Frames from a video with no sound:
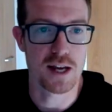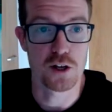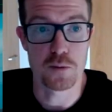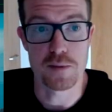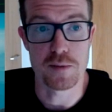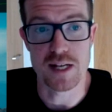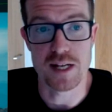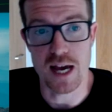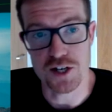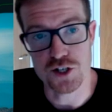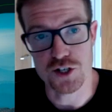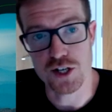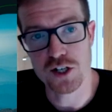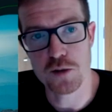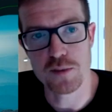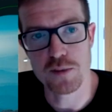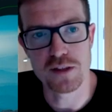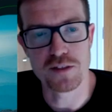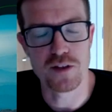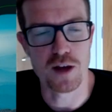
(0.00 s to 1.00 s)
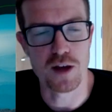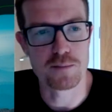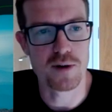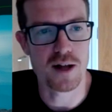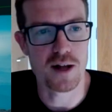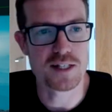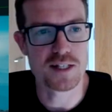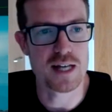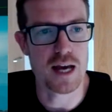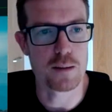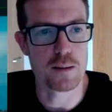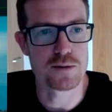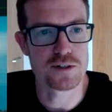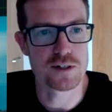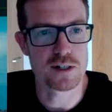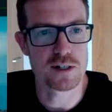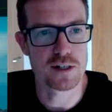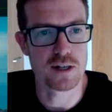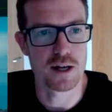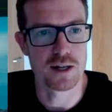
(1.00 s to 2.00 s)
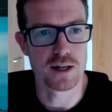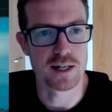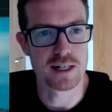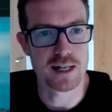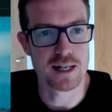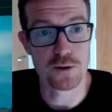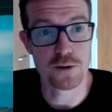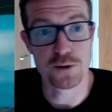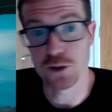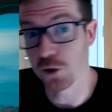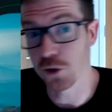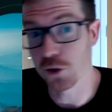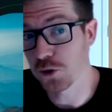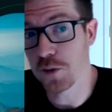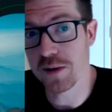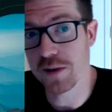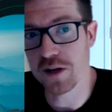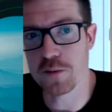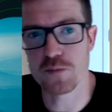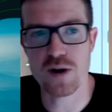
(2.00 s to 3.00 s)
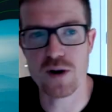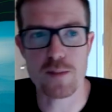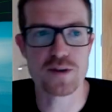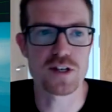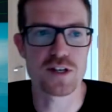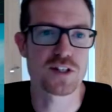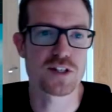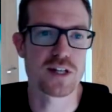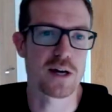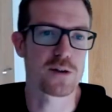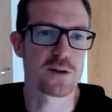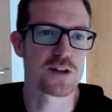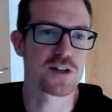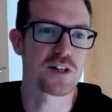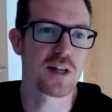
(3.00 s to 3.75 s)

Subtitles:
Could be Azure, could be third-party apps and cloud. Could also be on-premises now.